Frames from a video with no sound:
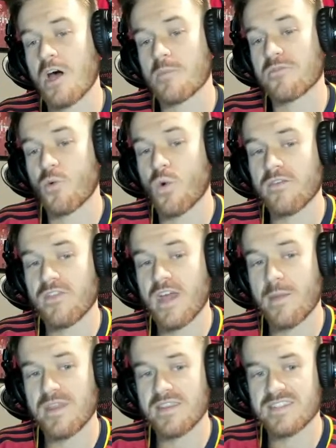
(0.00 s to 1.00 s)
Alm for one of
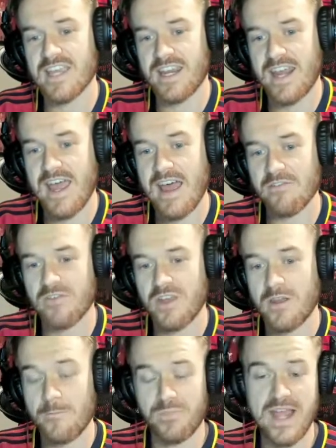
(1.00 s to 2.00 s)
them in the second half?
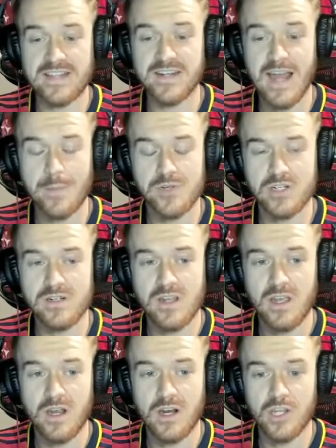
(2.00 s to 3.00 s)
That's an option.
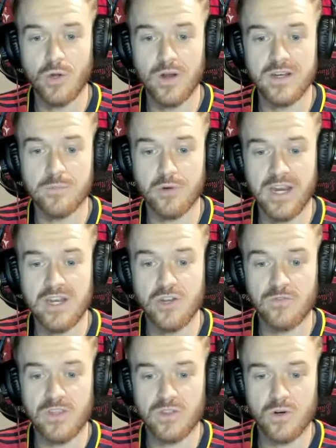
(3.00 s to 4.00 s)
Are you going to bring in
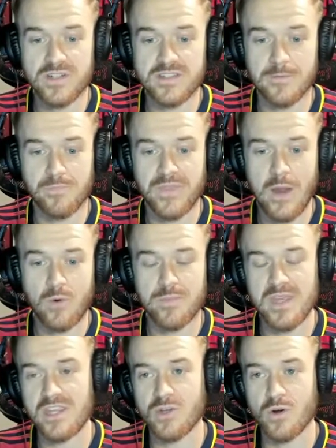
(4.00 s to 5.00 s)
Nökkvi Thórisson? That would
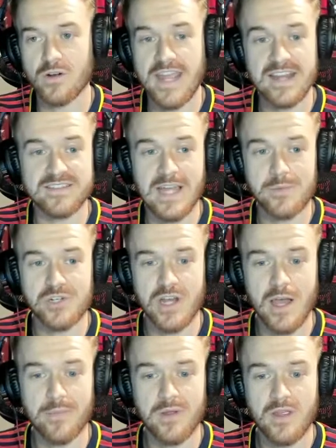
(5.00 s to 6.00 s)
be your next option
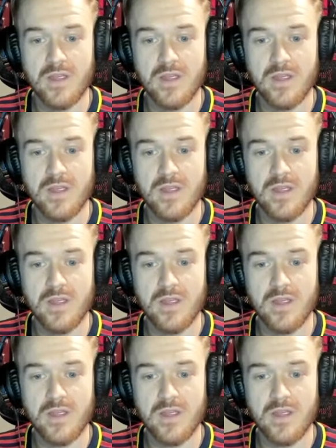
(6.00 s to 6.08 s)
up.